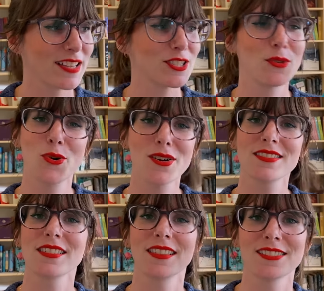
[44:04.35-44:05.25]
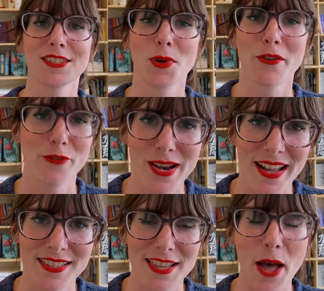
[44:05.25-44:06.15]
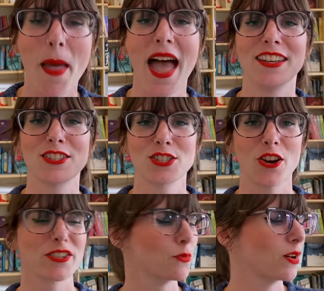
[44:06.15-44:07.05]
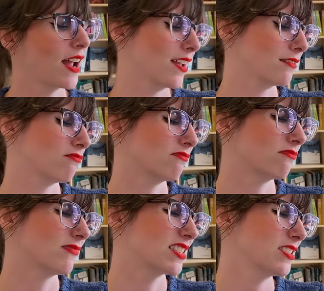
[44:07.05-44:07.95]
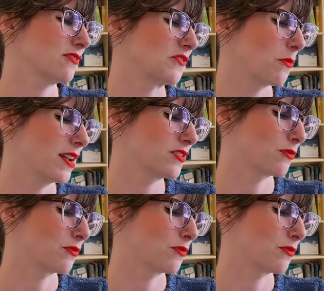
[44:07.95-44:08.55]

And so of course, this is what reunites them and starts what I, this is a romance,